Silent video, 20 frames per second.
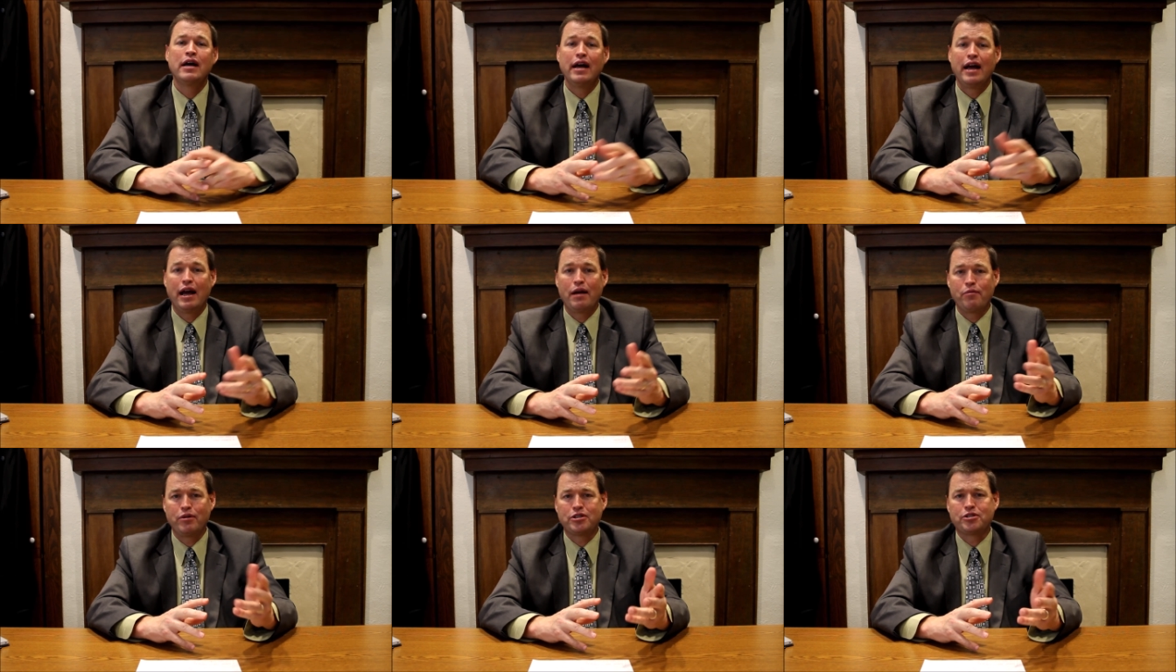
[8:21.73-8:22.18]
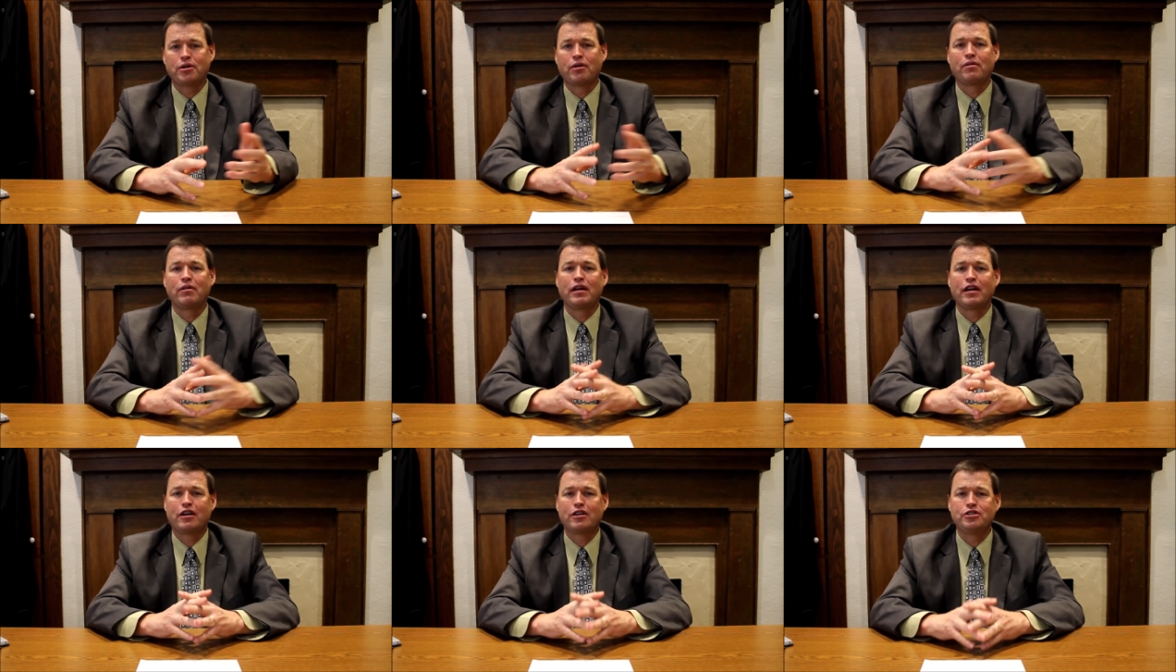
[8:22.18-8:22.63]
and we
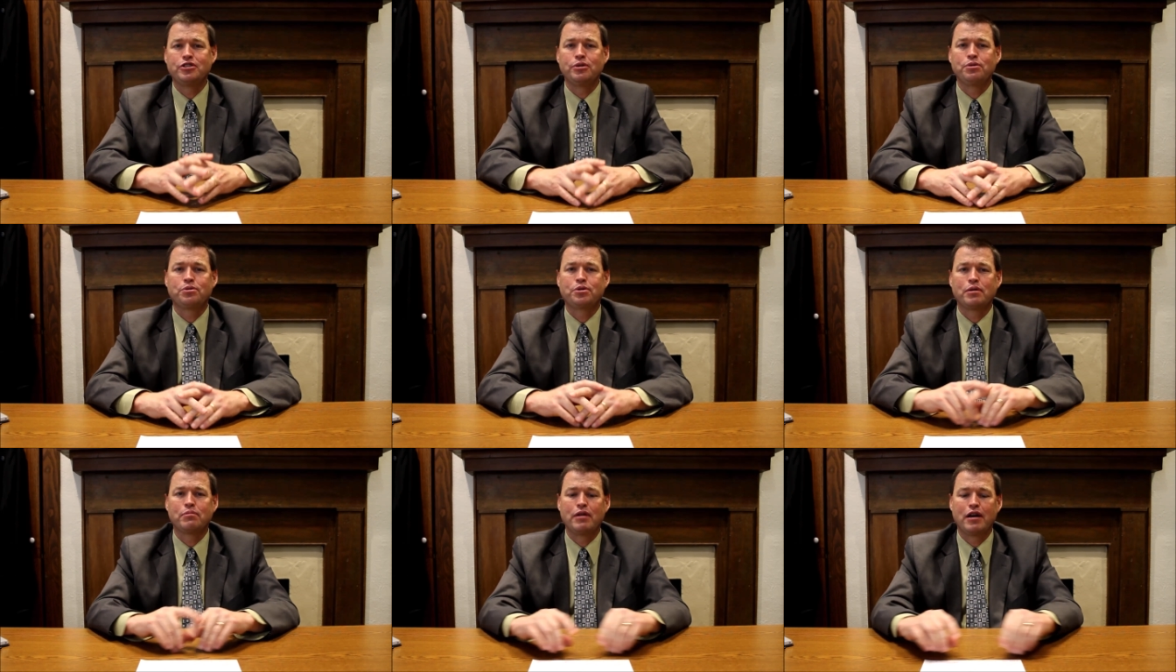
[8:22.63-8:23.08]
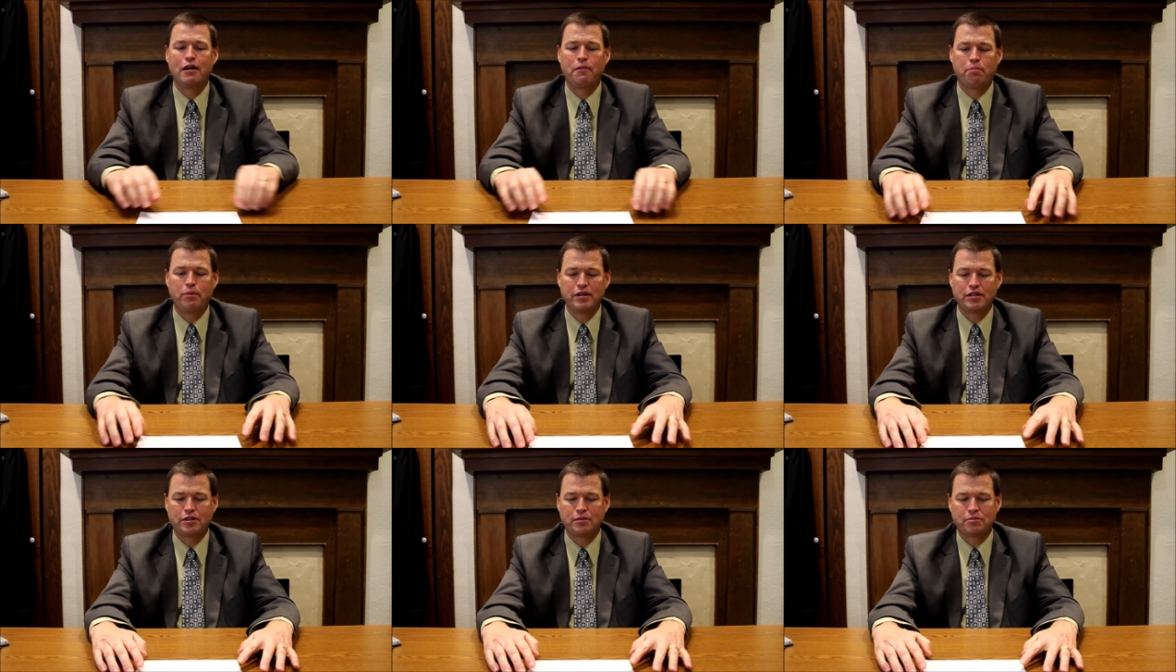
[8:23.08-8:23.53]
certainly could use some help
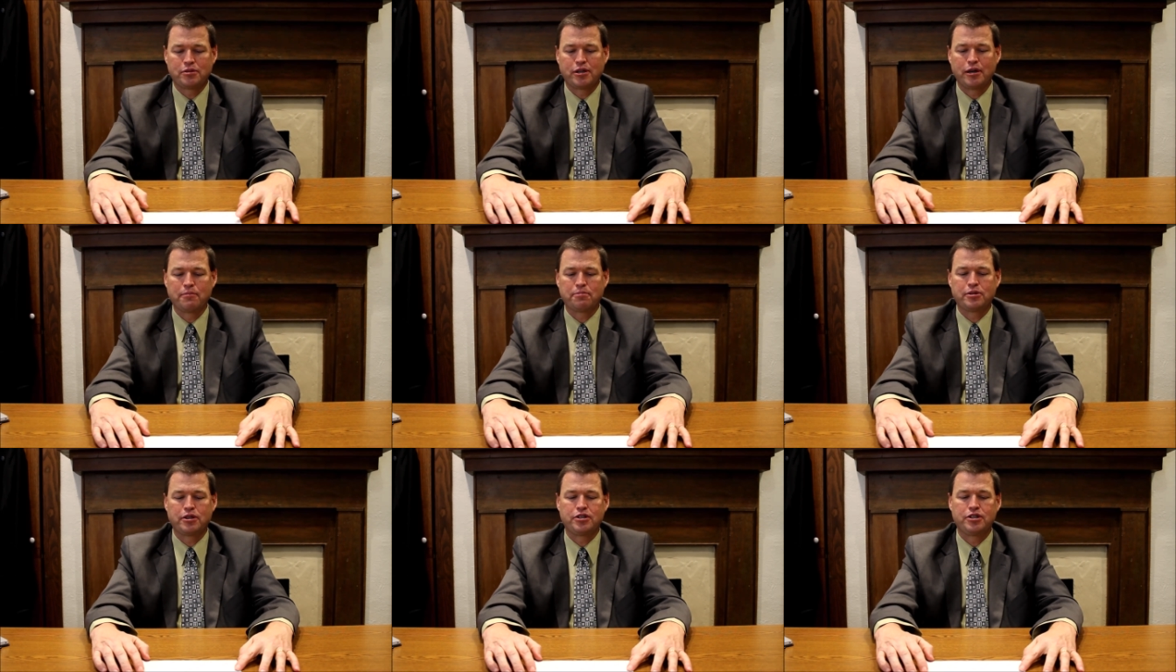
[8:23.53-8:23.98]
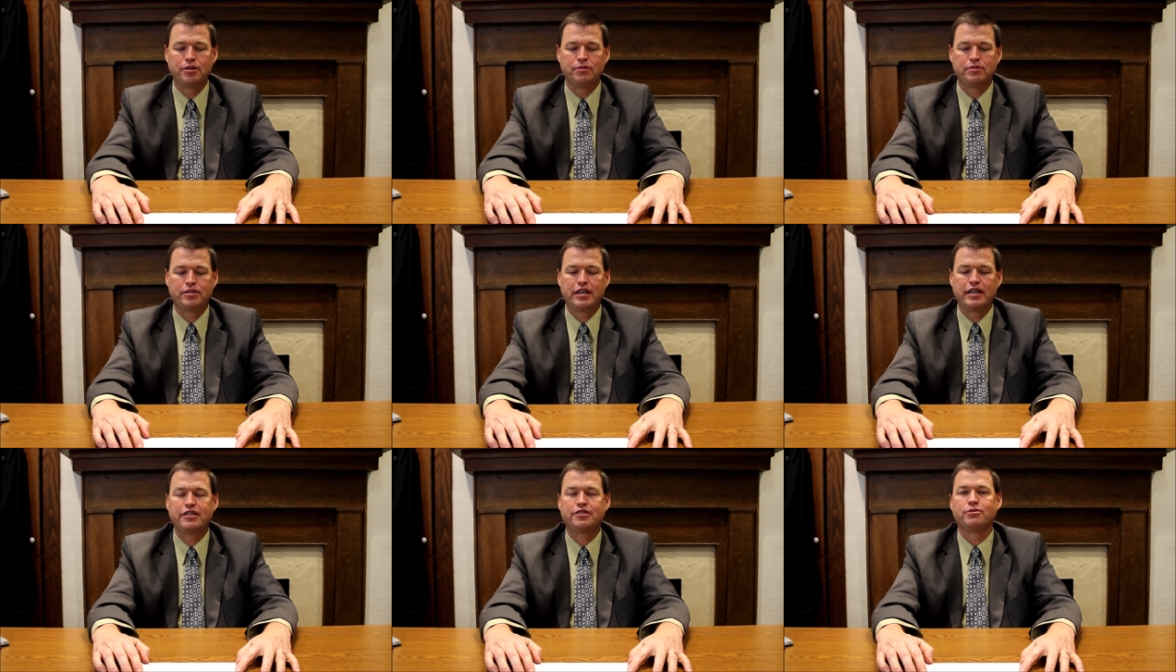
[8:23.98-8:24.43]
with some substitute
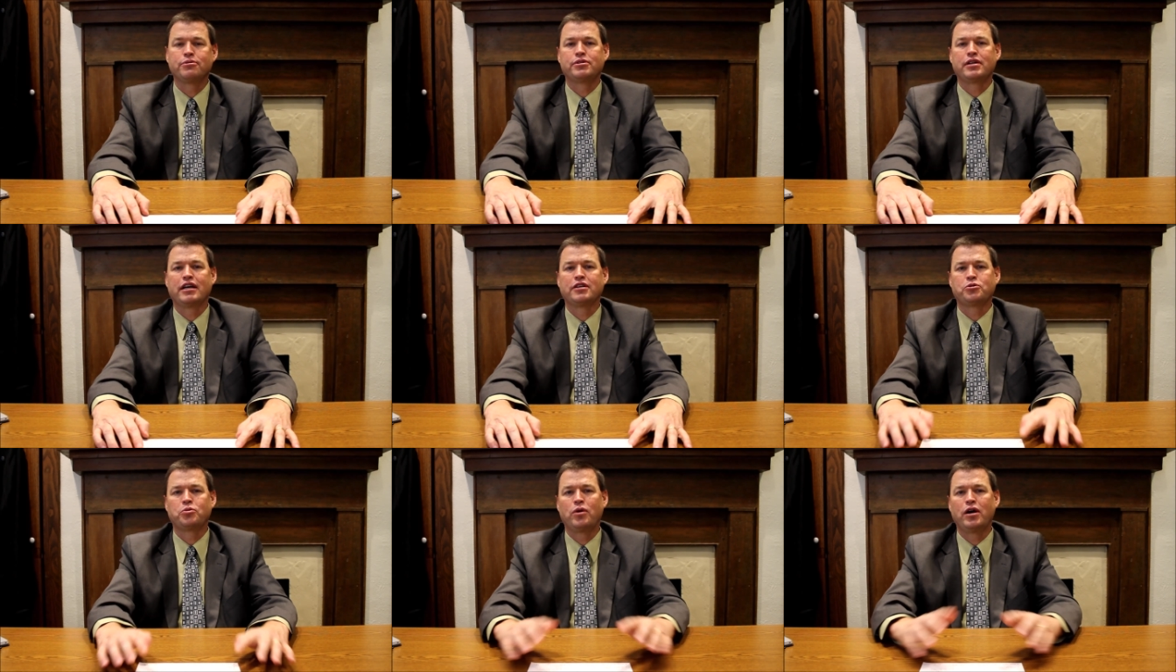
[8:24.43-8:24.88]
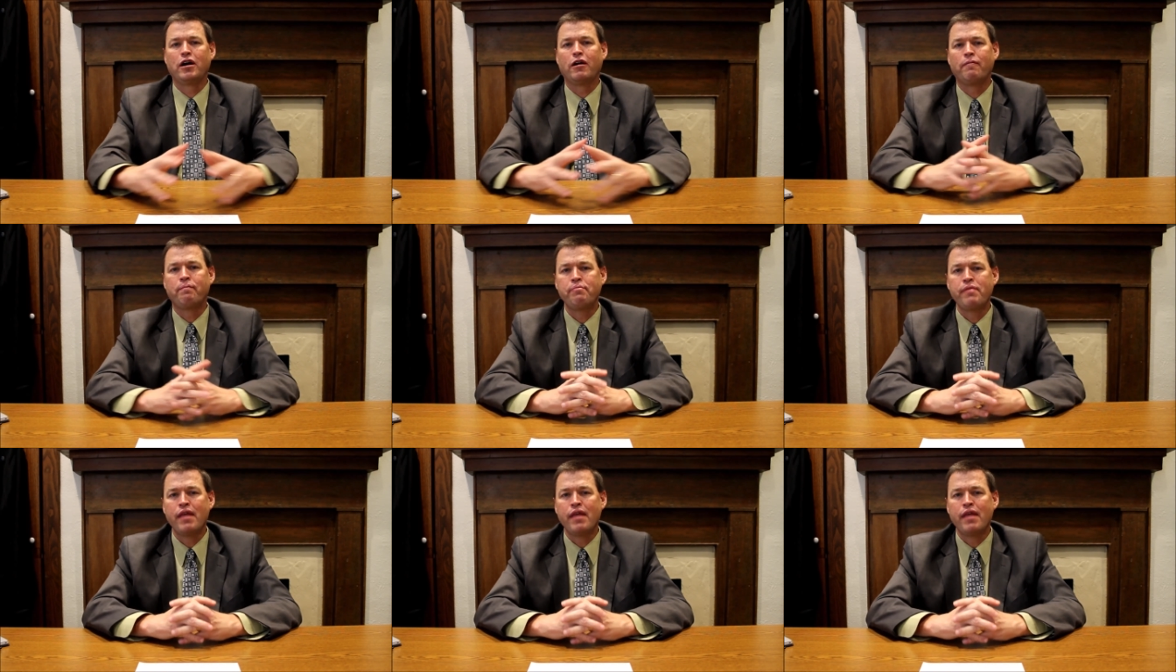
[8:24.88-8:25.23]
teachers as well